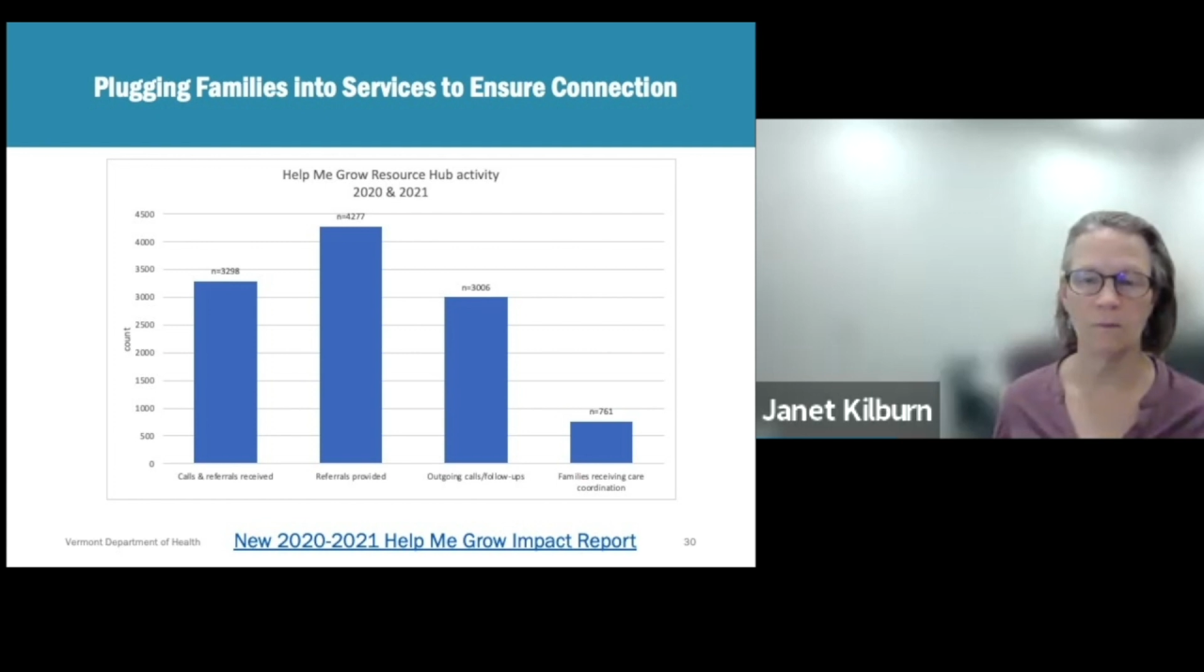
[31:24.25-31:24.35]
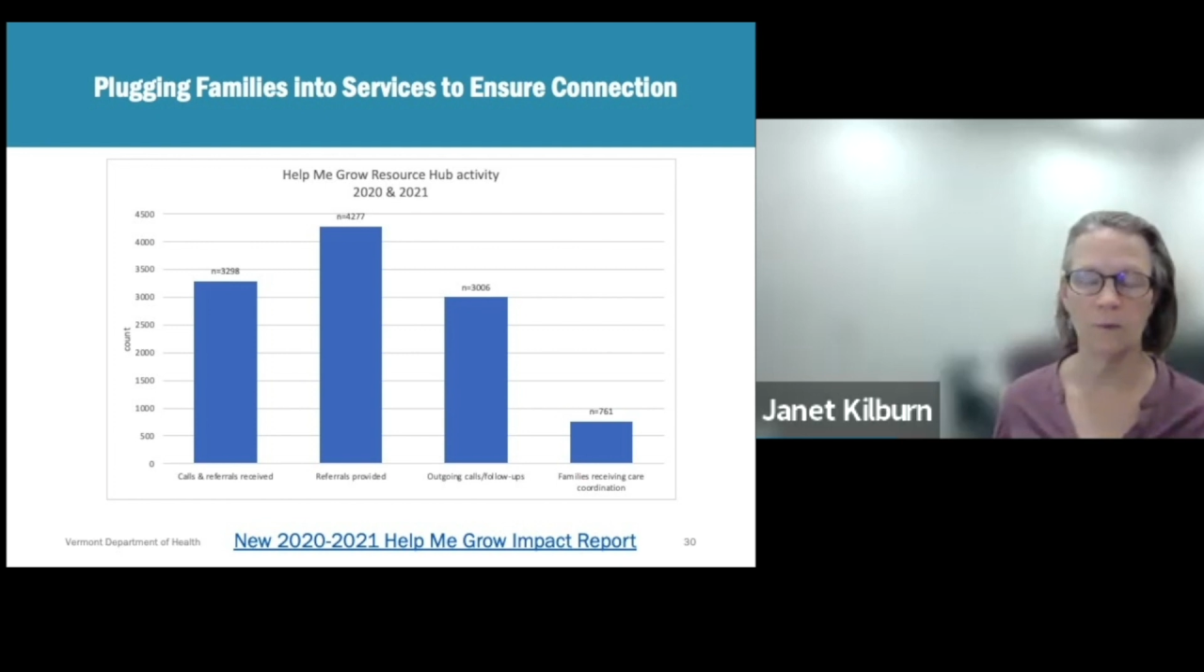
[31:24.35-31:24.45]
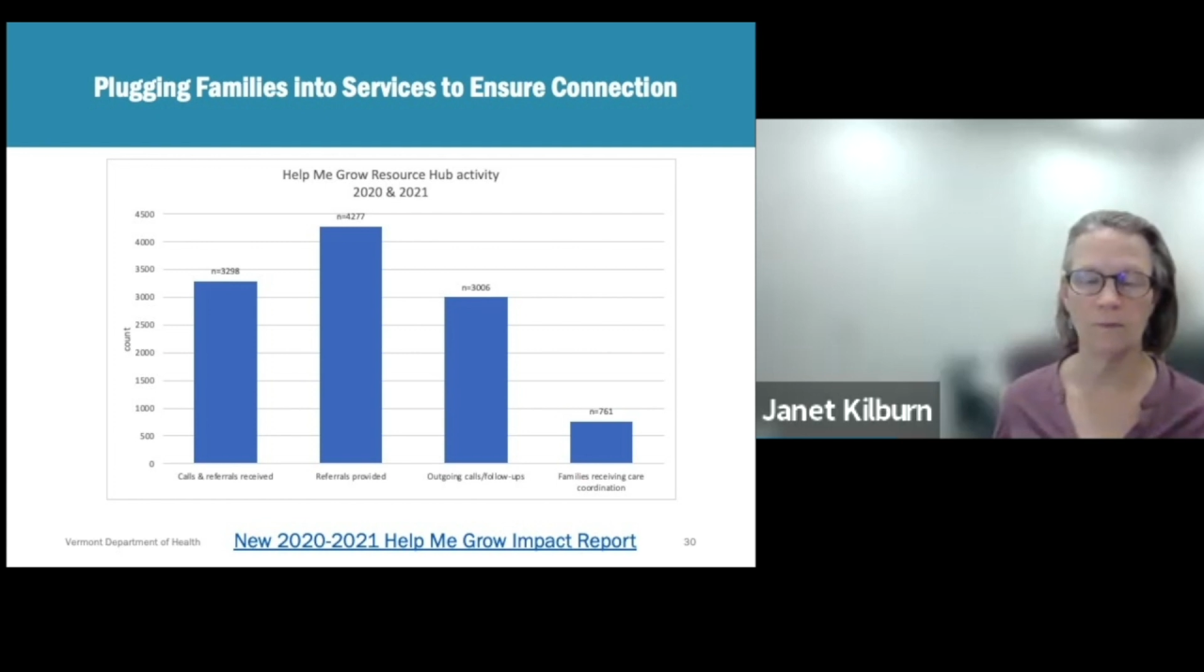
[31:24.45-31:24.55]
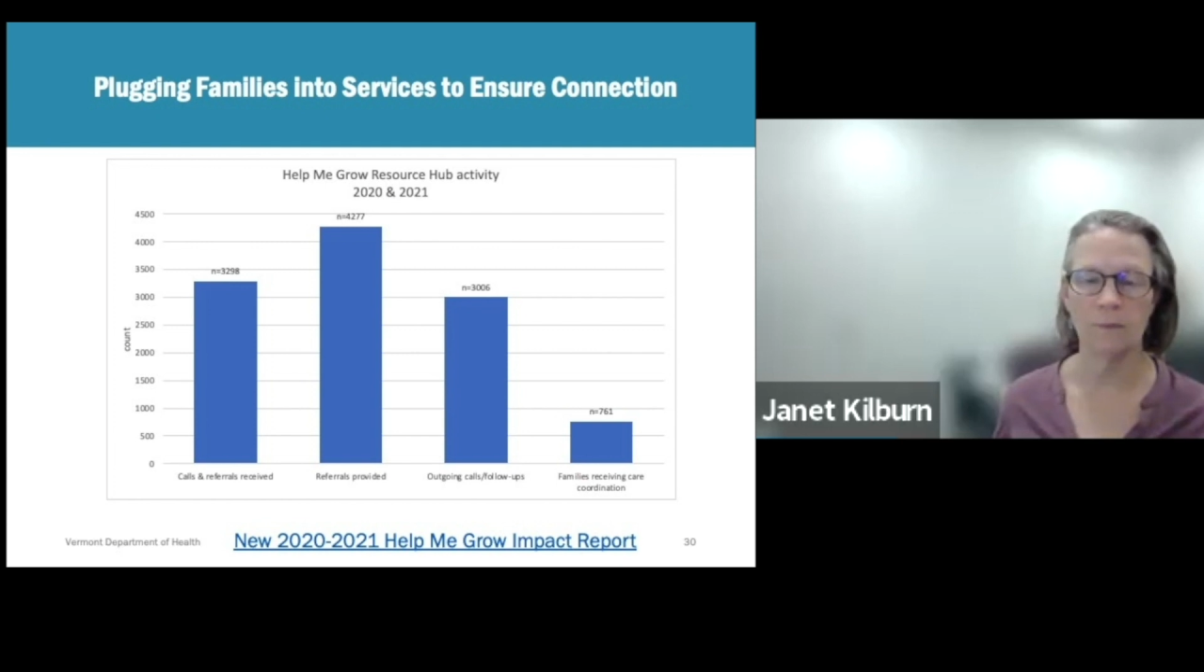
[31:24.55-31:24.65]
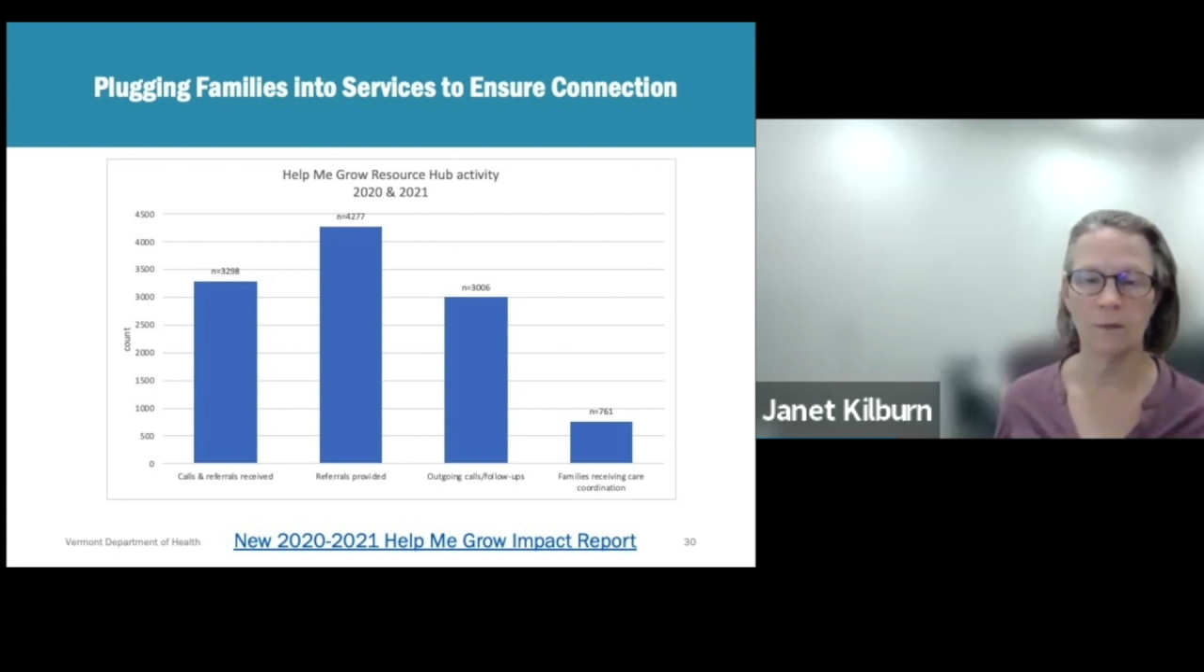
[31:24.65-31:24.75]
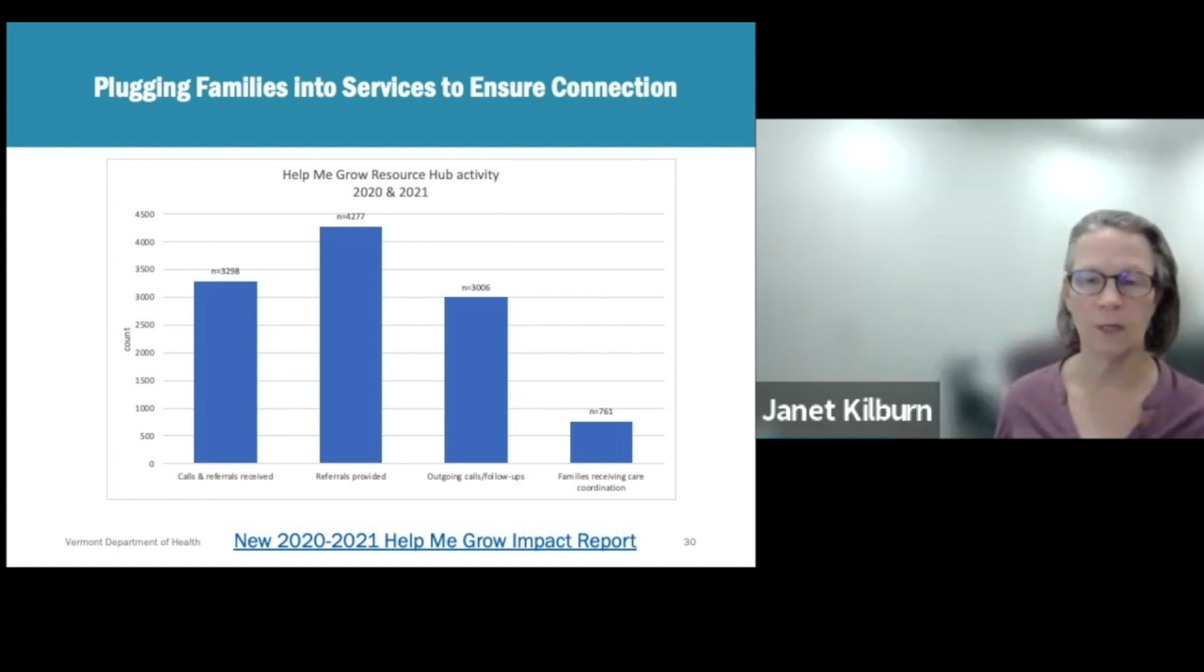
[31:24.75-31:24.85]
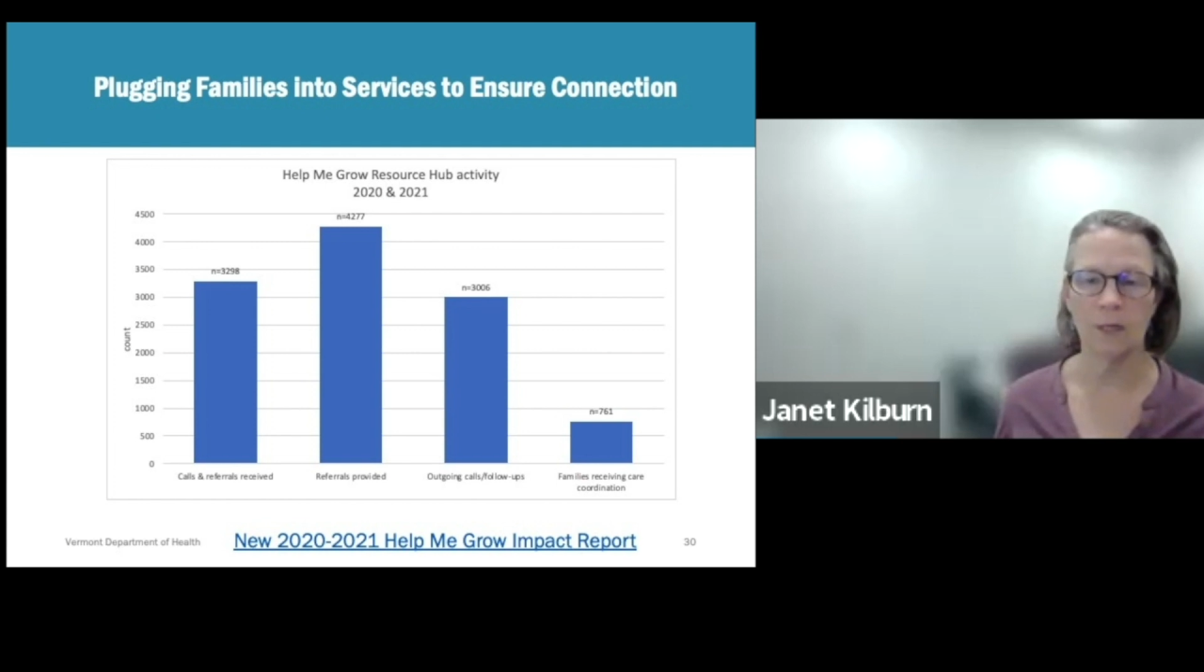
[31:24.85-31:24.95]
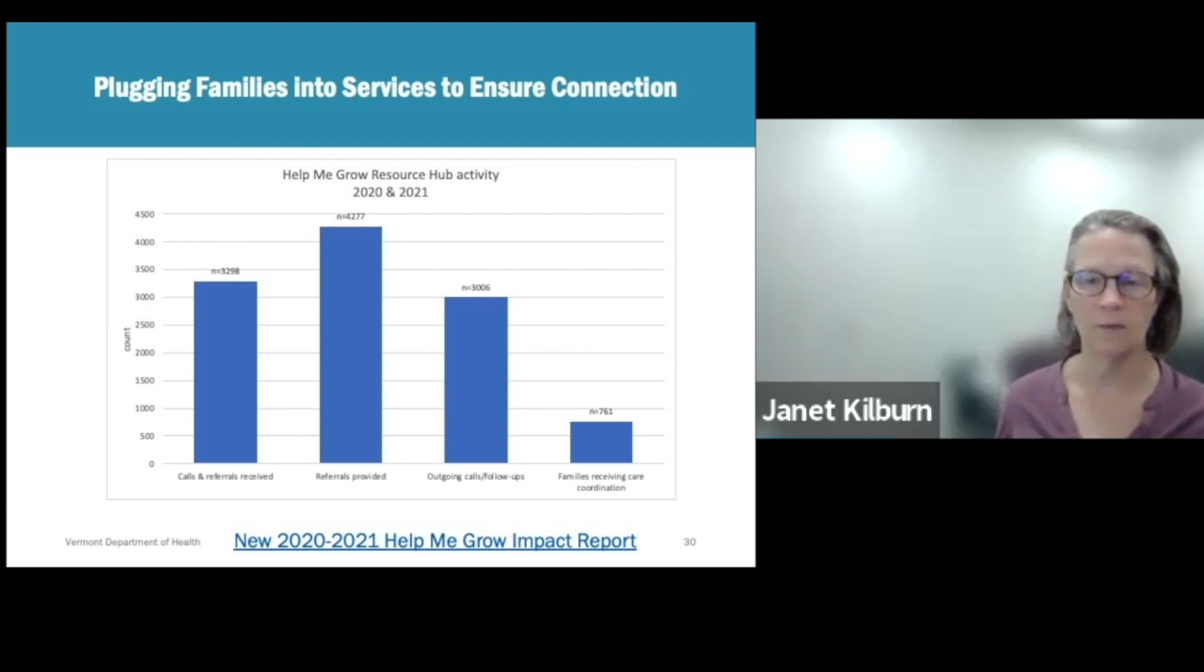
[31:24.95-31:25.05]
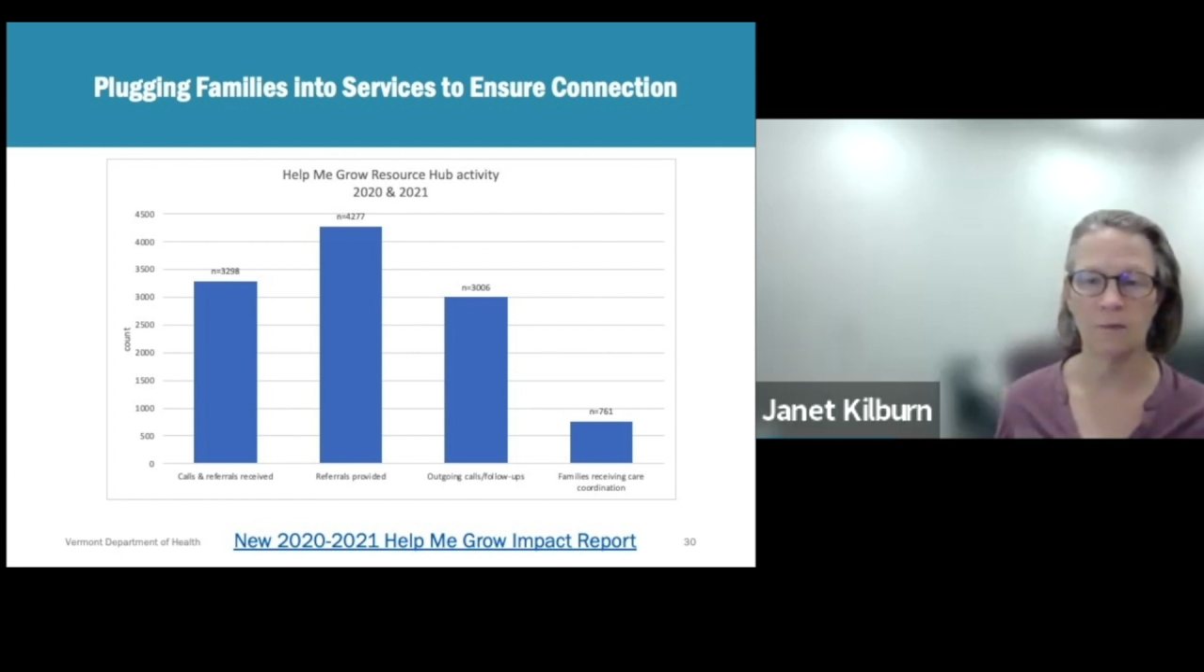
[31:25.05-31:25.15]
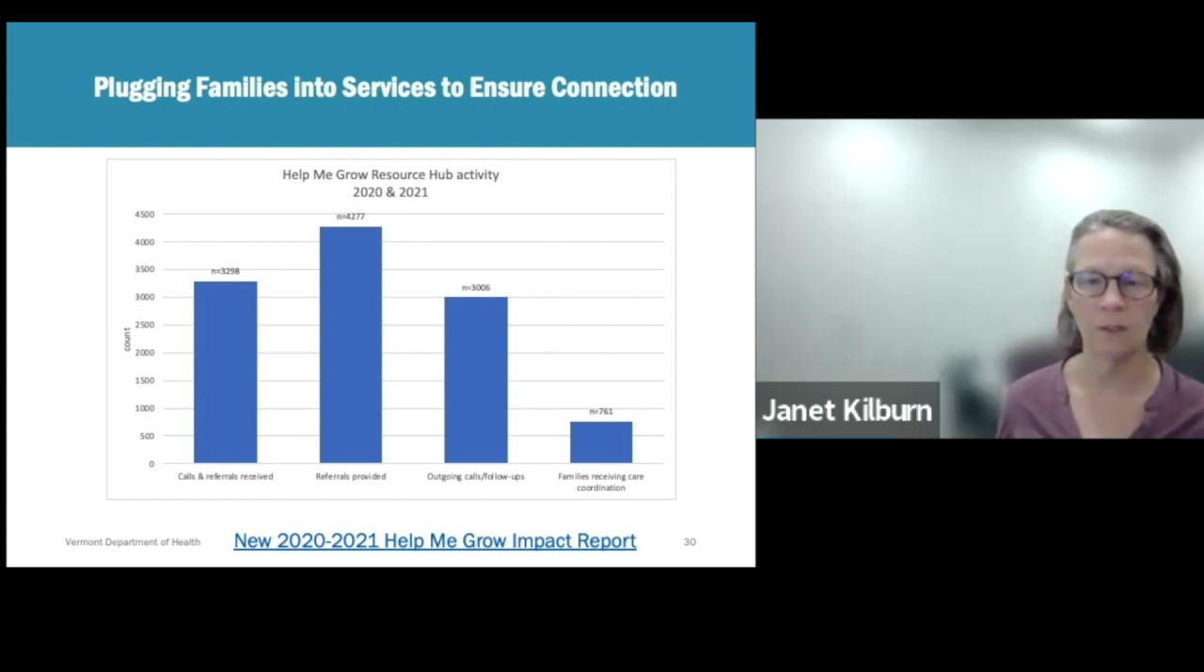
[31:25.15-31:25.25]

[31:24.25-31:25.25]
we've been kind of